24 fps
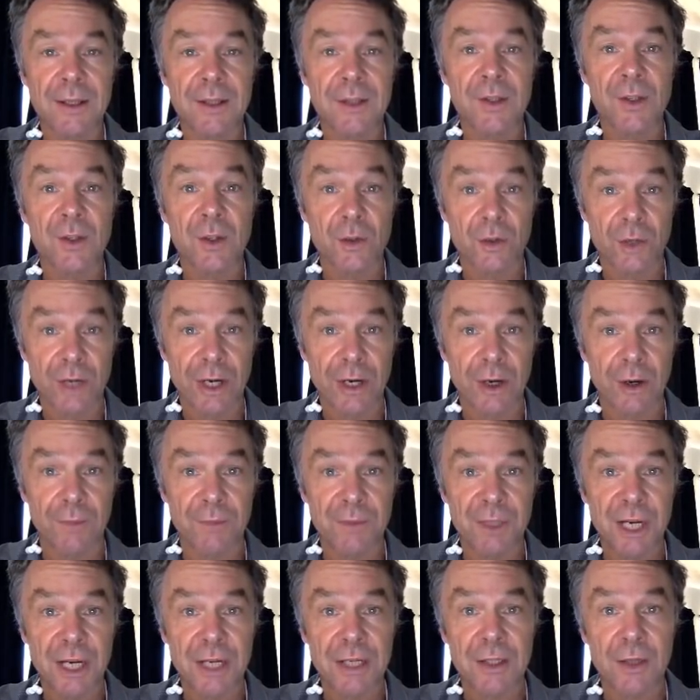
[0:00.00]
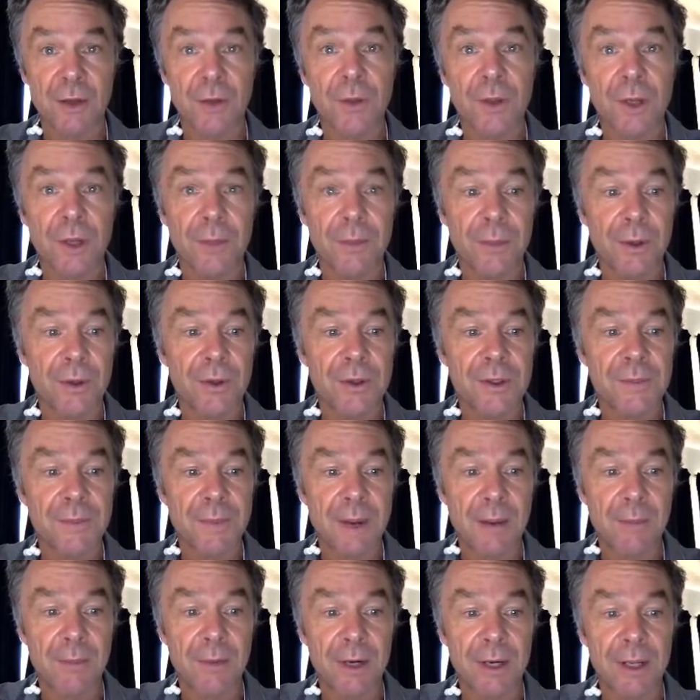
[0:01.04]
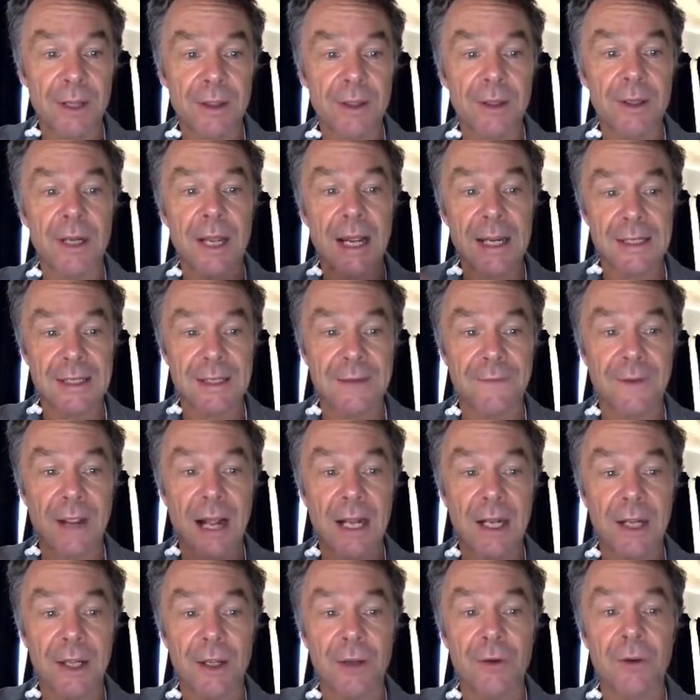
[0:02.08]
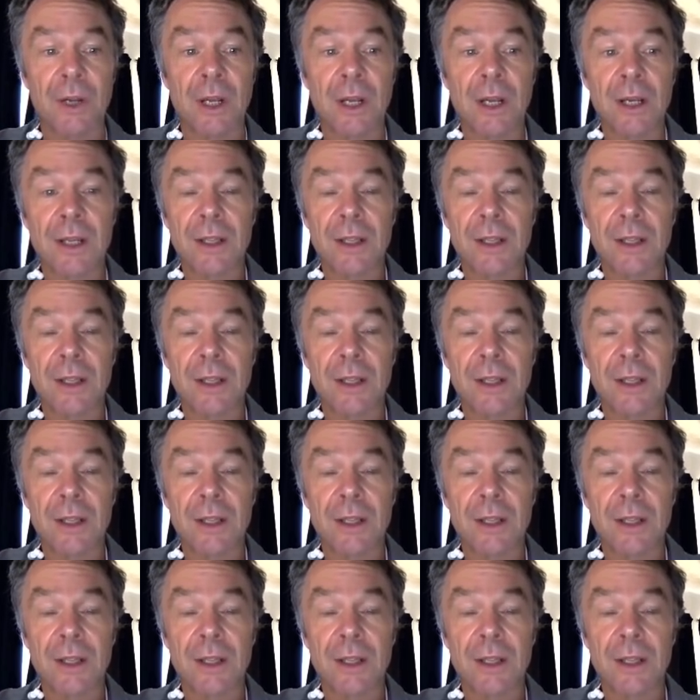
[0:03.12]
that's a string object on the computer's memory that has the value,